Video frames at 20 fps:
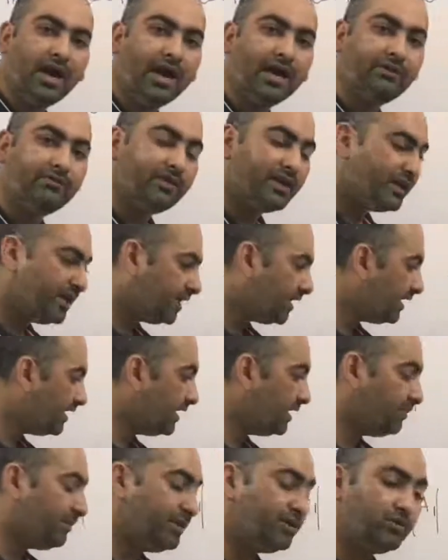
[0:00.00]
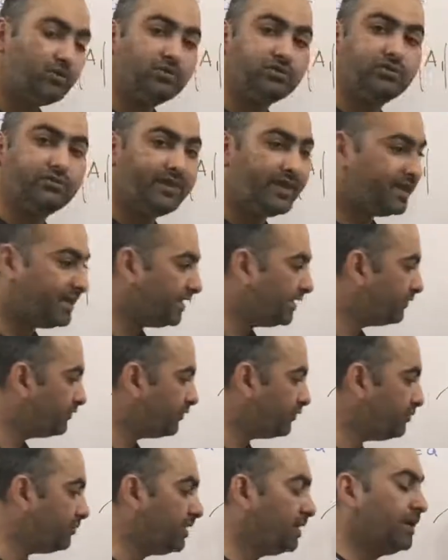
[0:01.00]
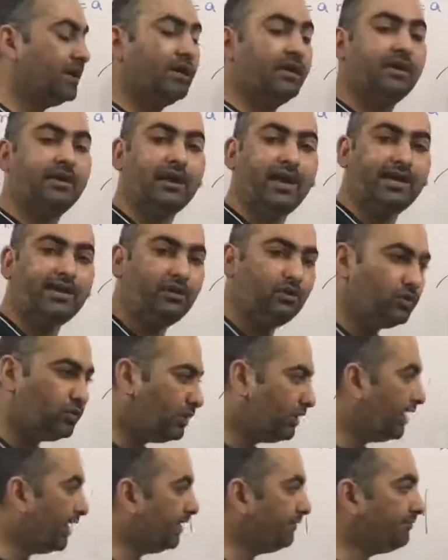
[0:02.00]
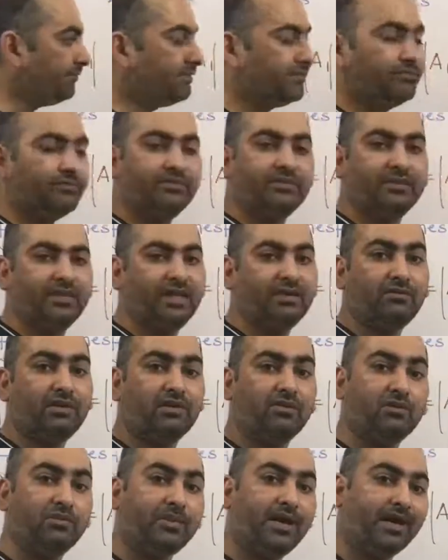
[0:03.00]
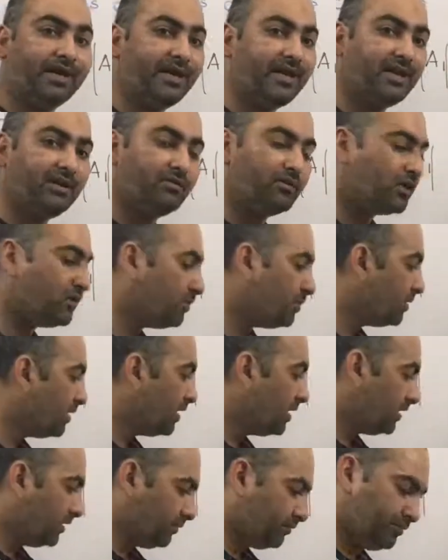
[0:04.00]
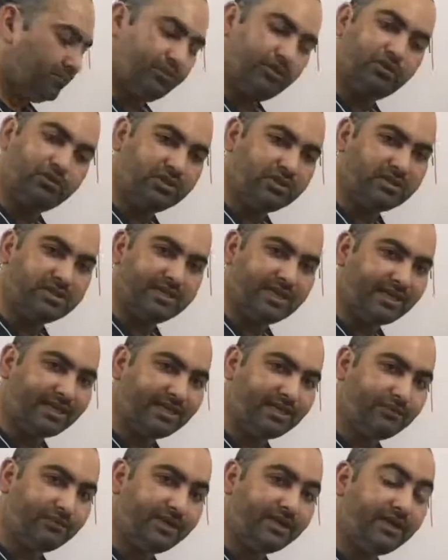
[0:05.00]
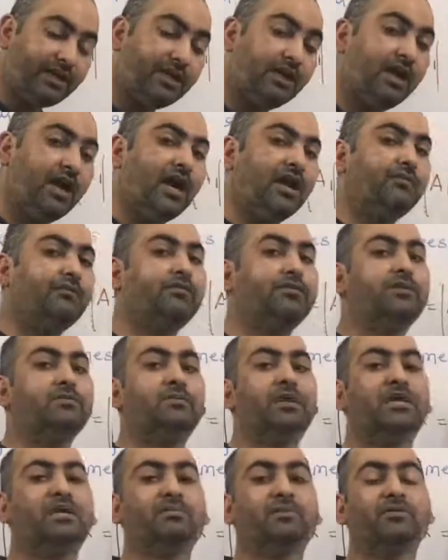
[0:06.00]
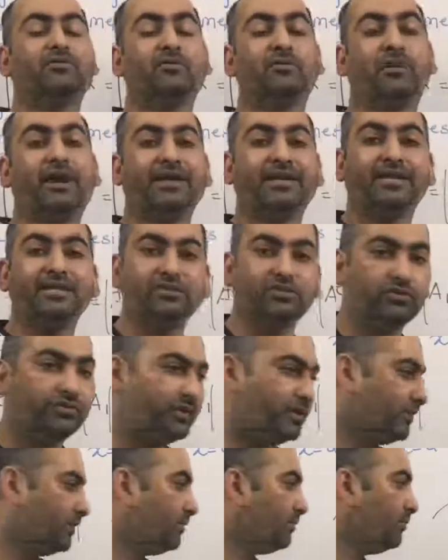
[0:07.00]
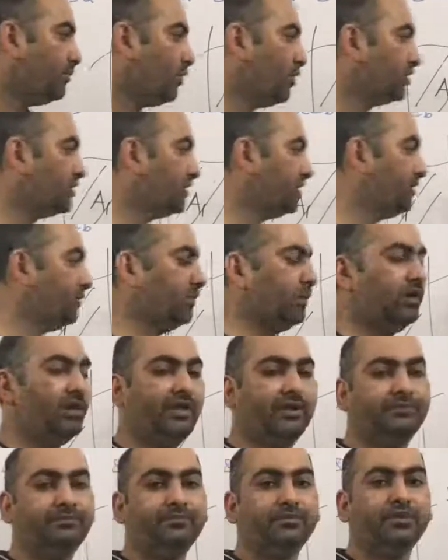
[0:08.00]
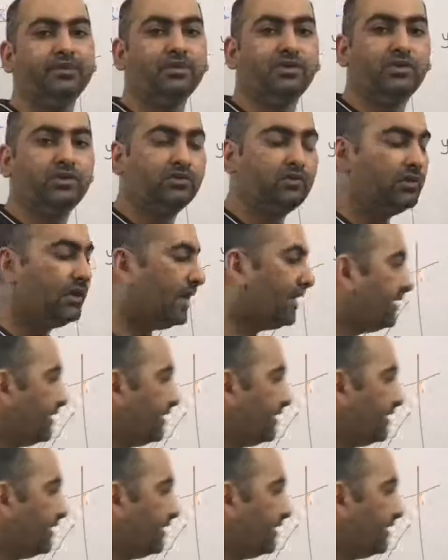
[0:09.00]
and we are taking limit also, we are taking from right to left, then what will come? Again it will come, because this is negative area and we will multiply by minus, so it will come positive only. So like